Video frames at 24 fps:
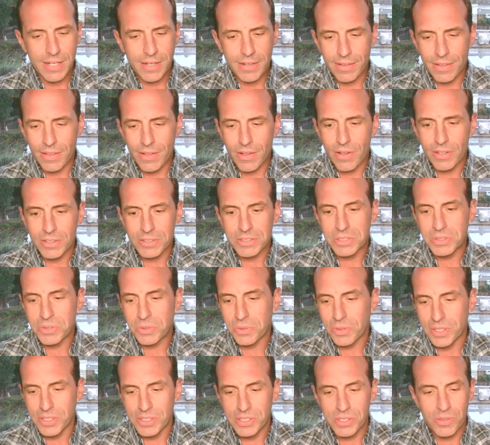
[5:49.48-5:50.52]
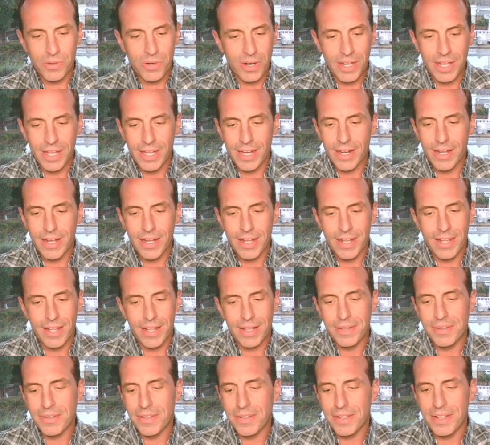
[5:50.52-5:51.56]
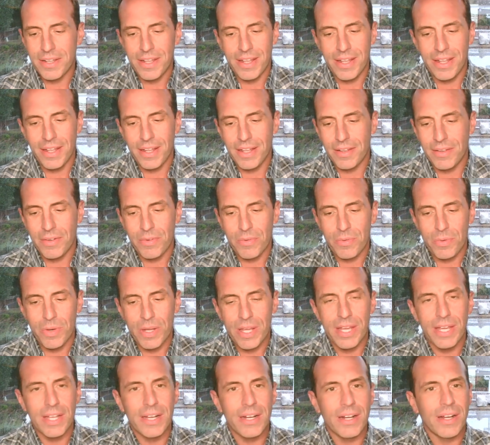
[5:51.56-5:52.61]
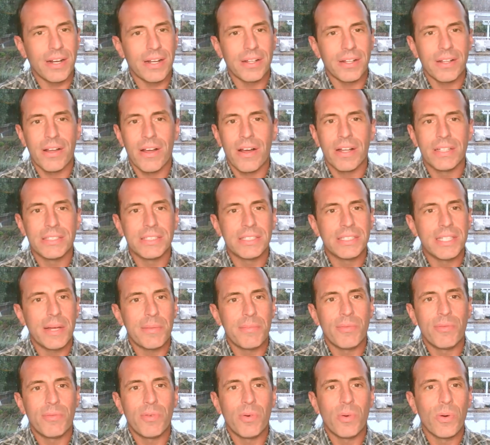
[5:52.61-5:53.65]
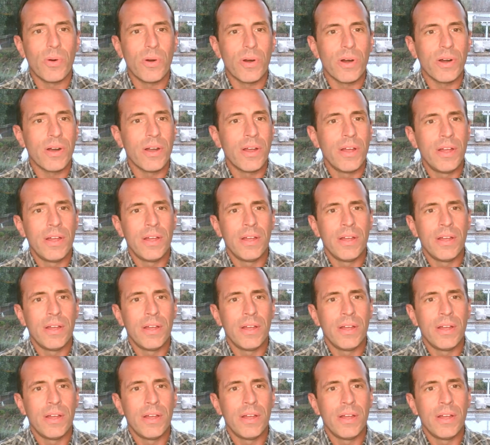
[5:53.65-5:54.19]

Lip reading: Long story short, we hit on a concept for